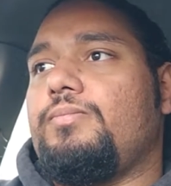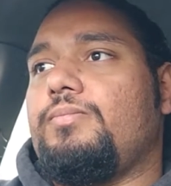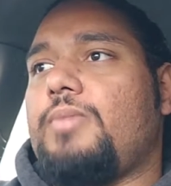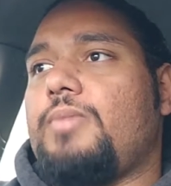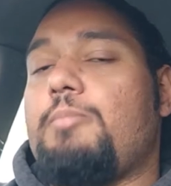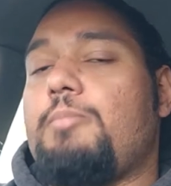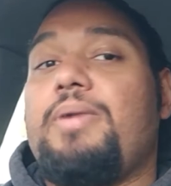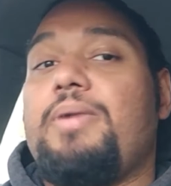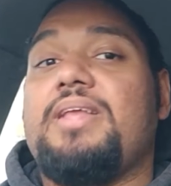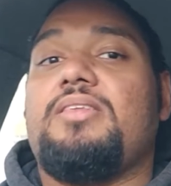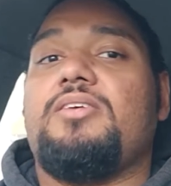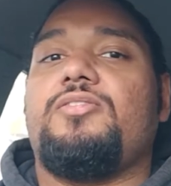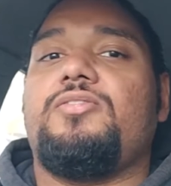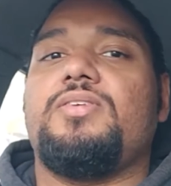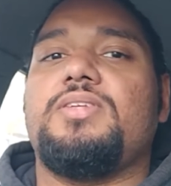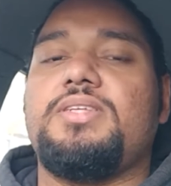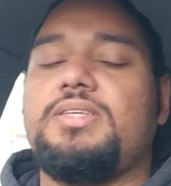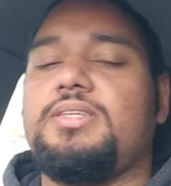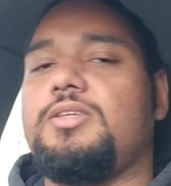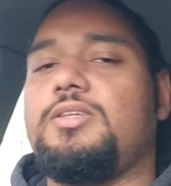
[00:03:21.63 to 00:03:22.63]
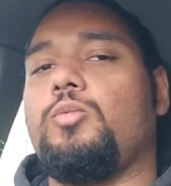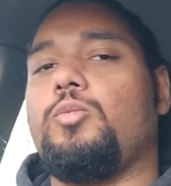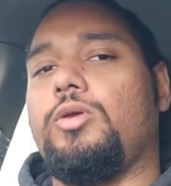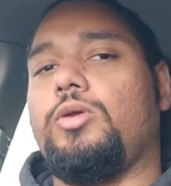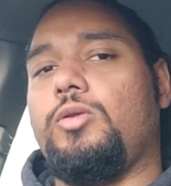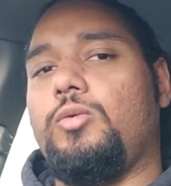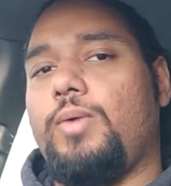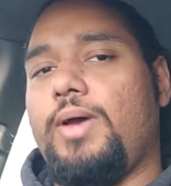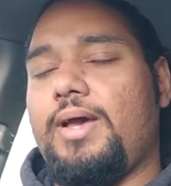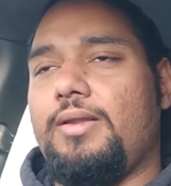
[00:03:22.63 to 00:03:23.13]
a better physique than what
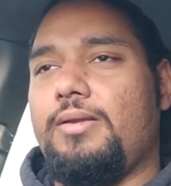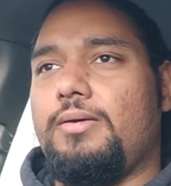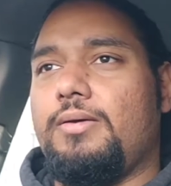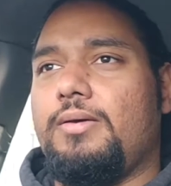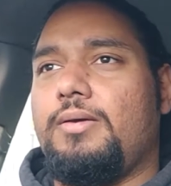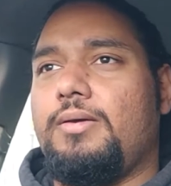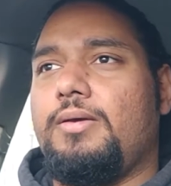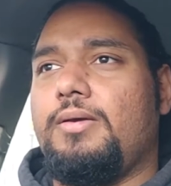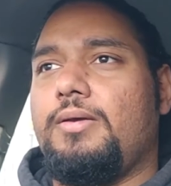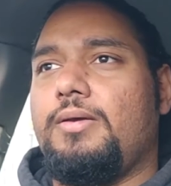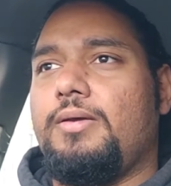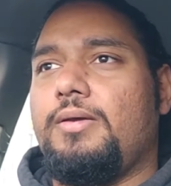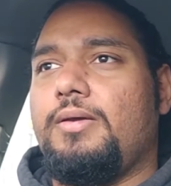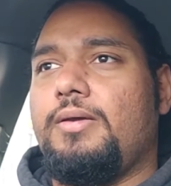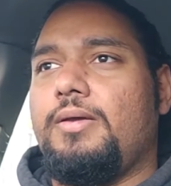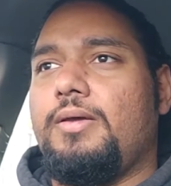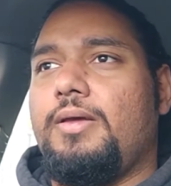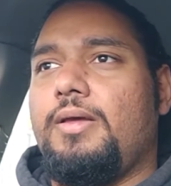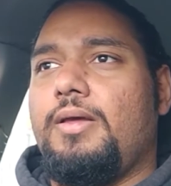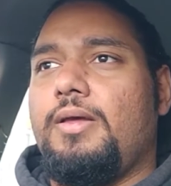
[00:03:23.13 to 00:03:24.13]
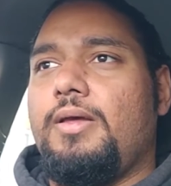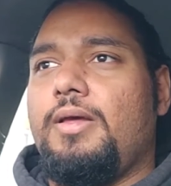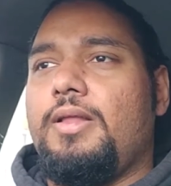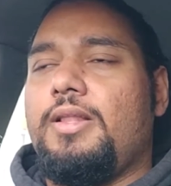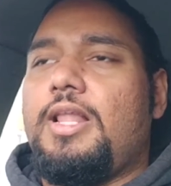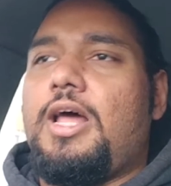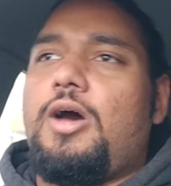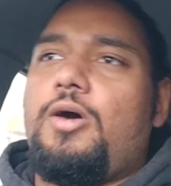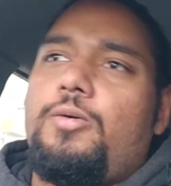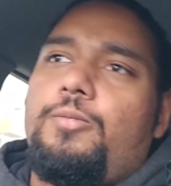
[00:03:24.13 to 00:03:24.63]
you had.
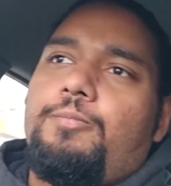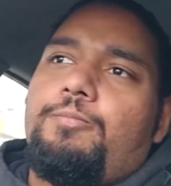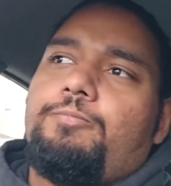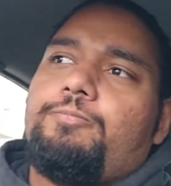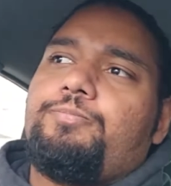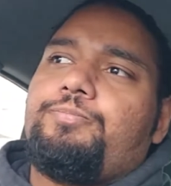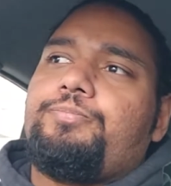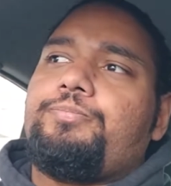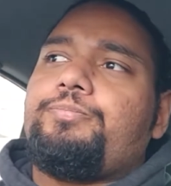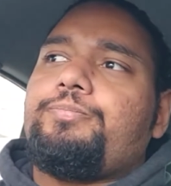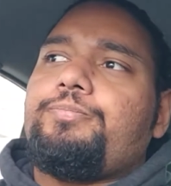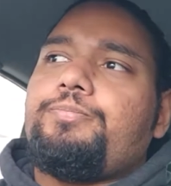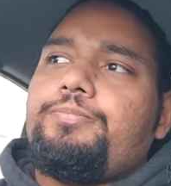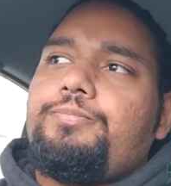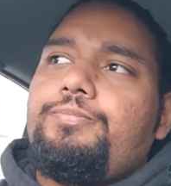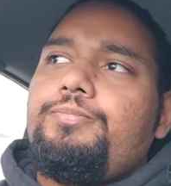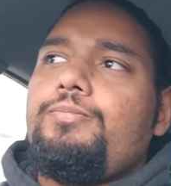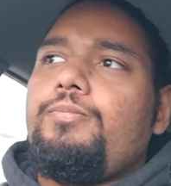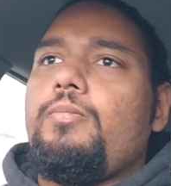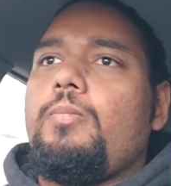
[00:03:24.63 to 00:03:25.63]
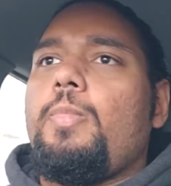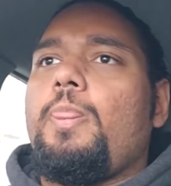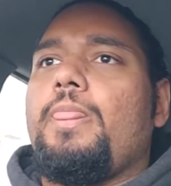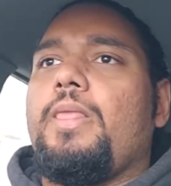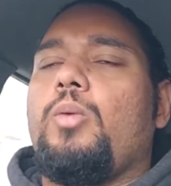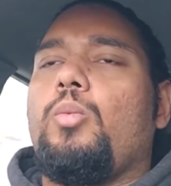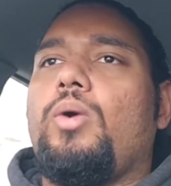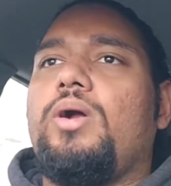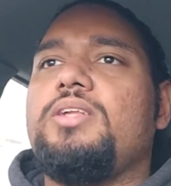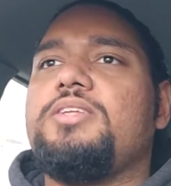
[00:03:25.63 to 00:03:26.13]
Now,
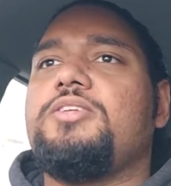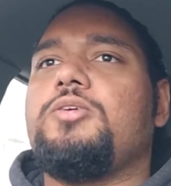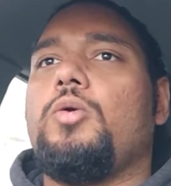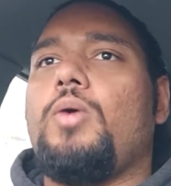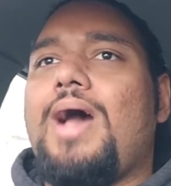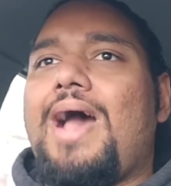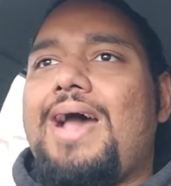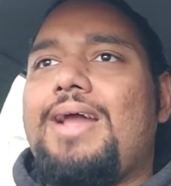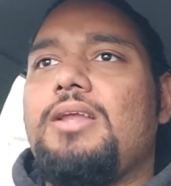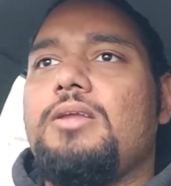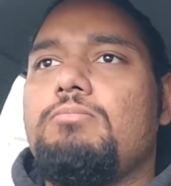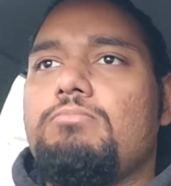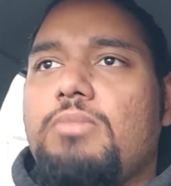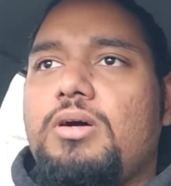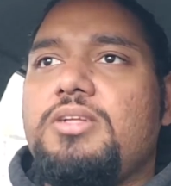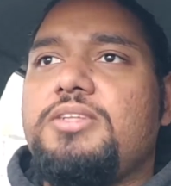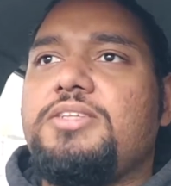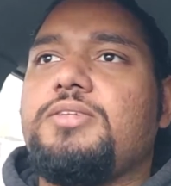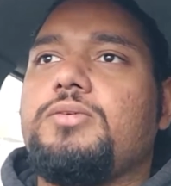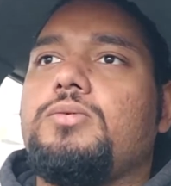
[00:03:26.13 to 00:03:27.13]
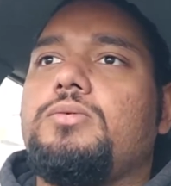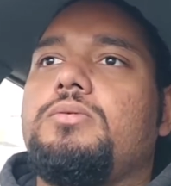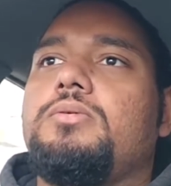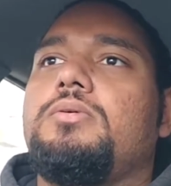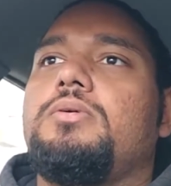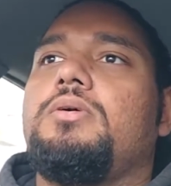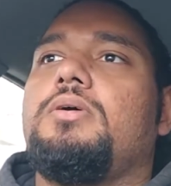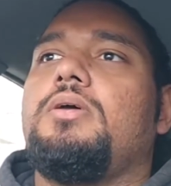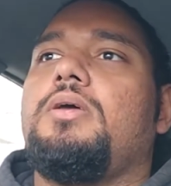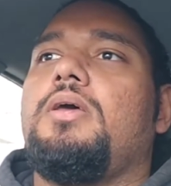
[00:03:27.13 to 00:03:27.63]
whilst you're adding muscle
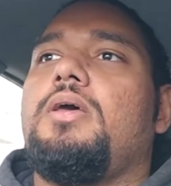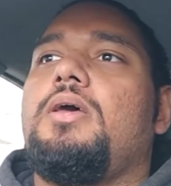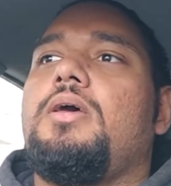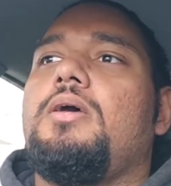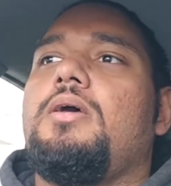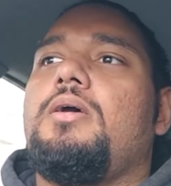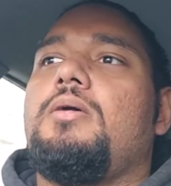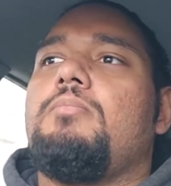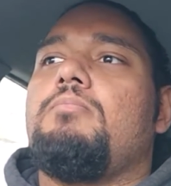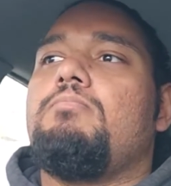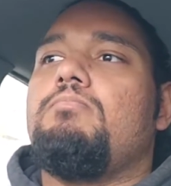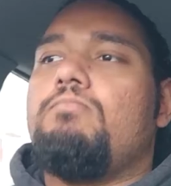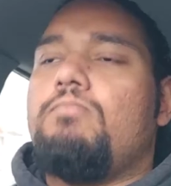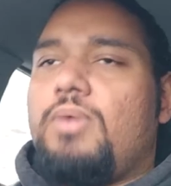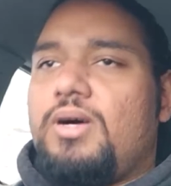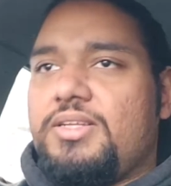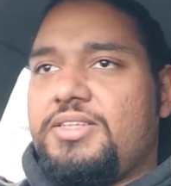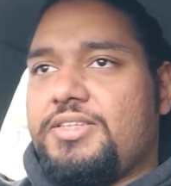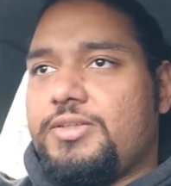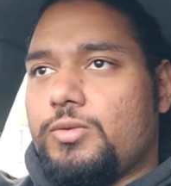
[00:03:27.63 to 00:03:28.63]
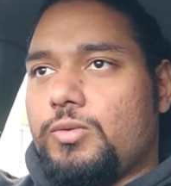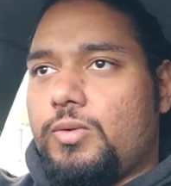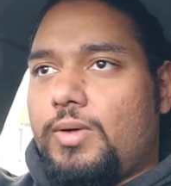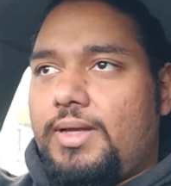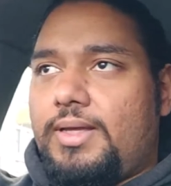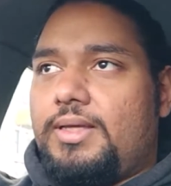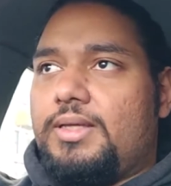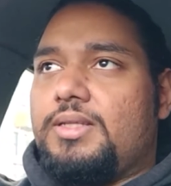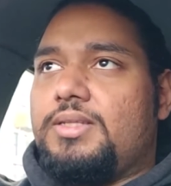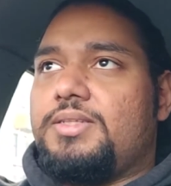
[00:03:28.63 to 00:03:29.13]

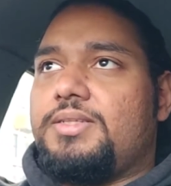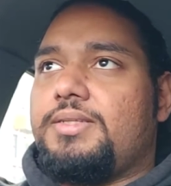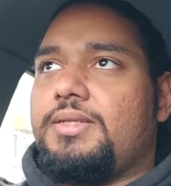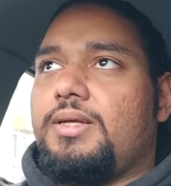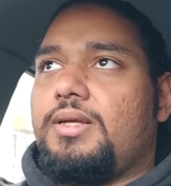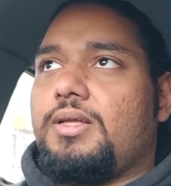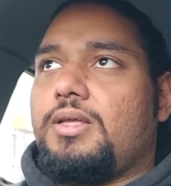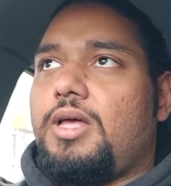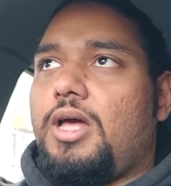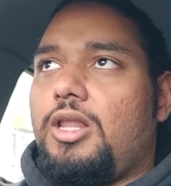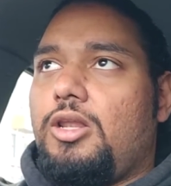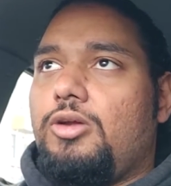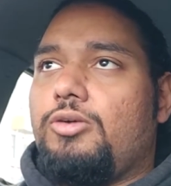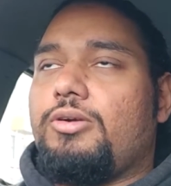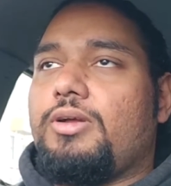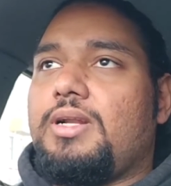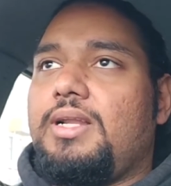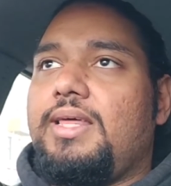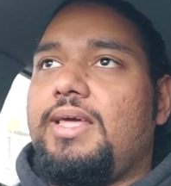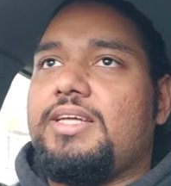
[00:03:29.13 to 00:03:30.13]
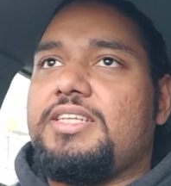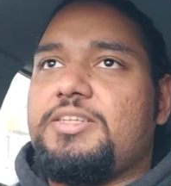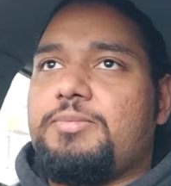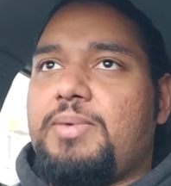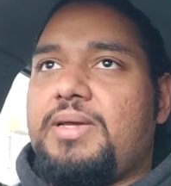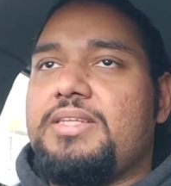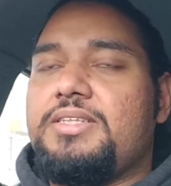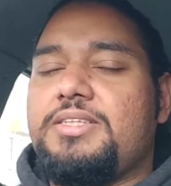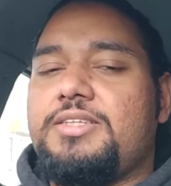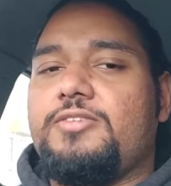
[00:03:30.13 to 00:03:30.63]
is calorically
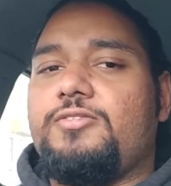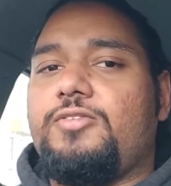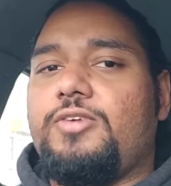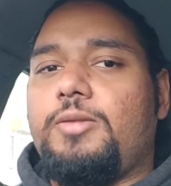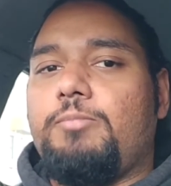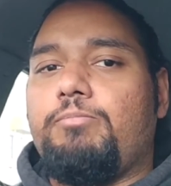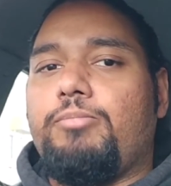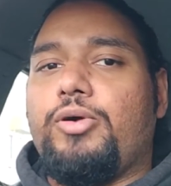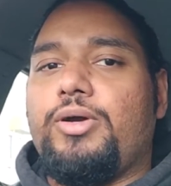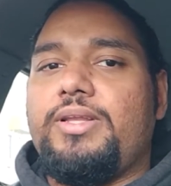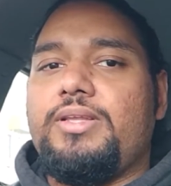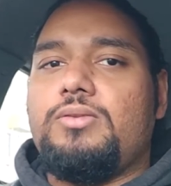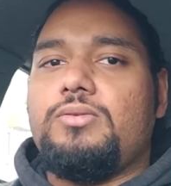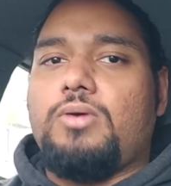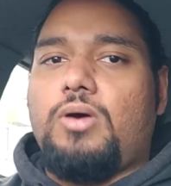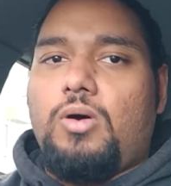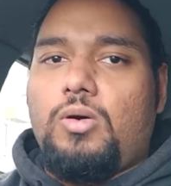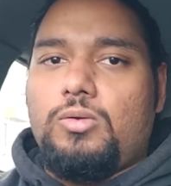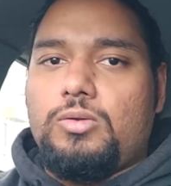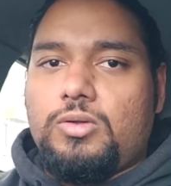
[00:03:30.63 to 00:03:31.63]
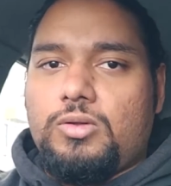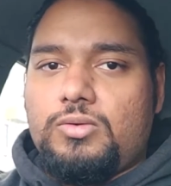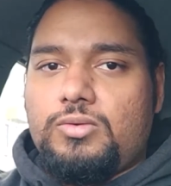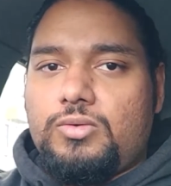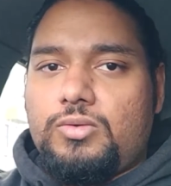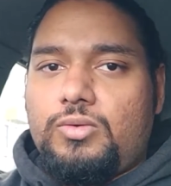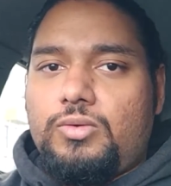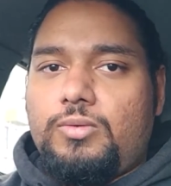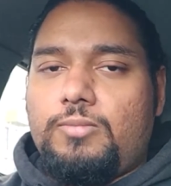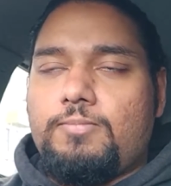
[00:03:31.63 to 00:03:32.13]
expensive for the body to hold on
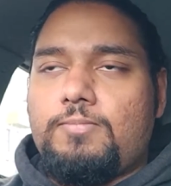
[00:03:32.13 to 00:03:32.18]
to.